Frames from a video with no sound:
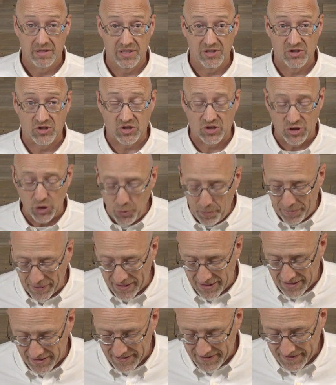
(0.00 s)
is
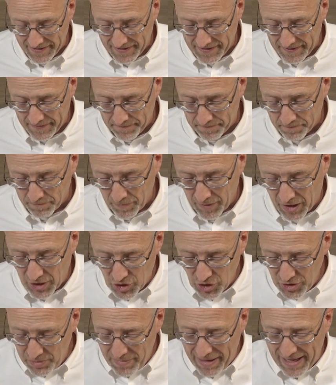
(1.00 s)
stupid.
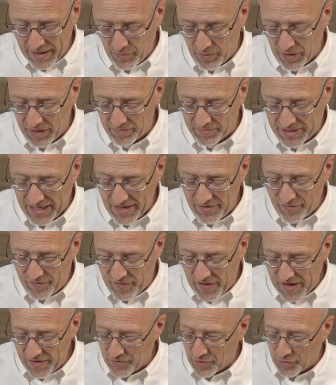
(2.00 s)
A good man will obtain
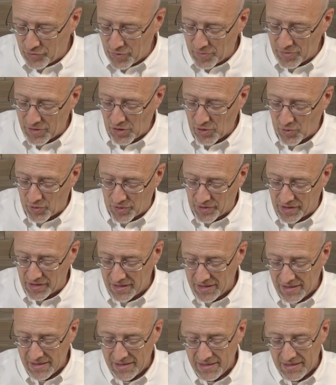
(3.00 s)
favor from the Lord,
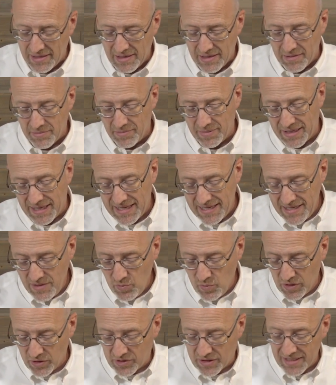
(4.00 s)
but he
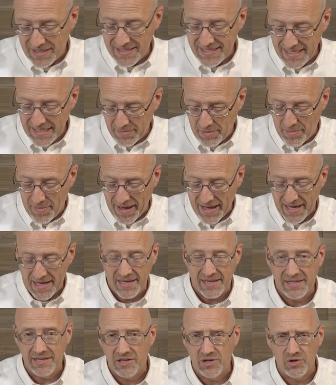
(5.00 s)
will condemn a
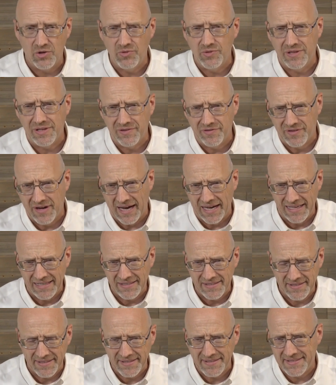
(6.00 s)
man who
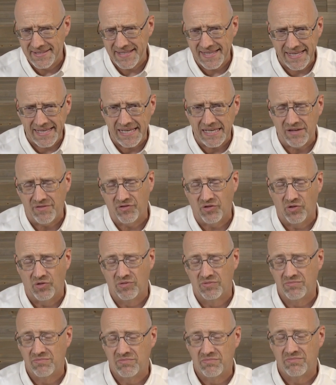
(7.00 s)
devises
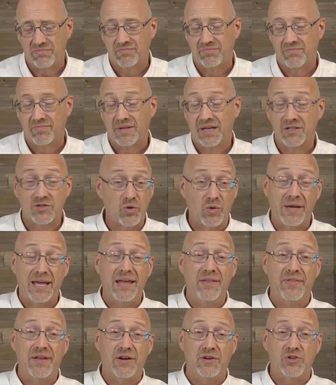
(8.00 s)
evil. So
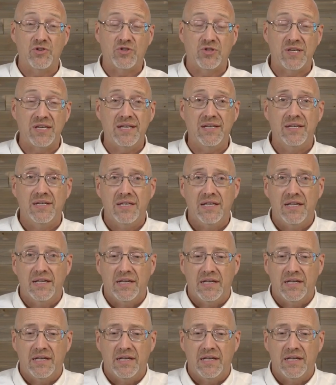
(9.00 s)
again, there you see